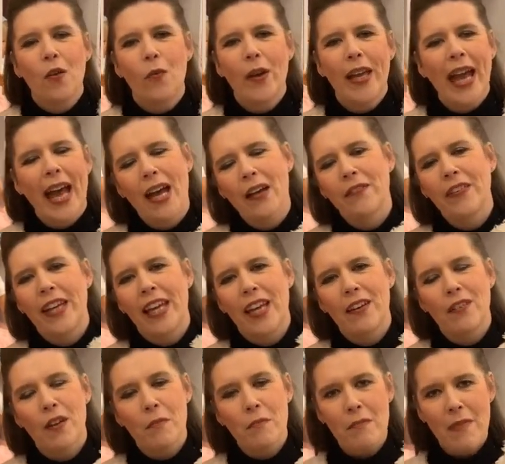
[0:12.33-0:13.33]
we have
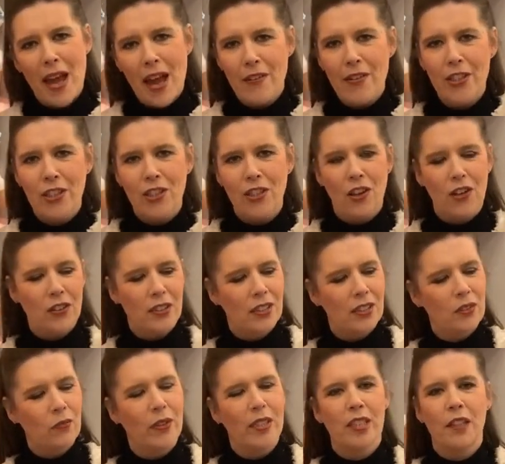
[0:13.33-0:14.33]
here at Mary
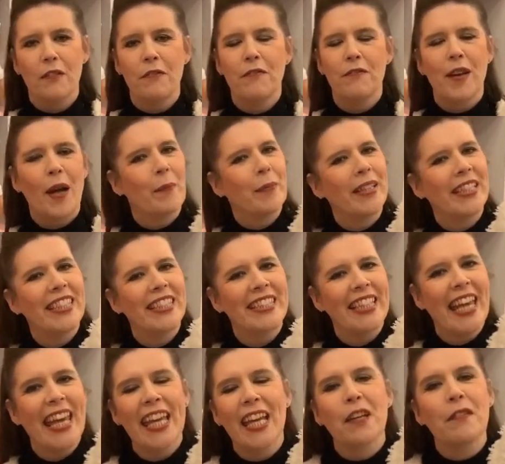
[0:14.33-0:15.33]
Shortle's with the
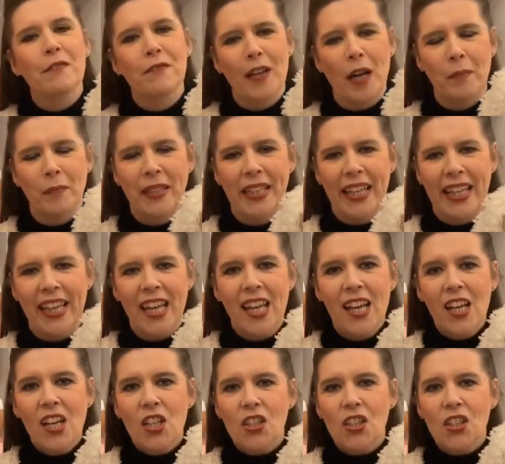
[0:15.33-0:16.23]
fabulous Ingham family.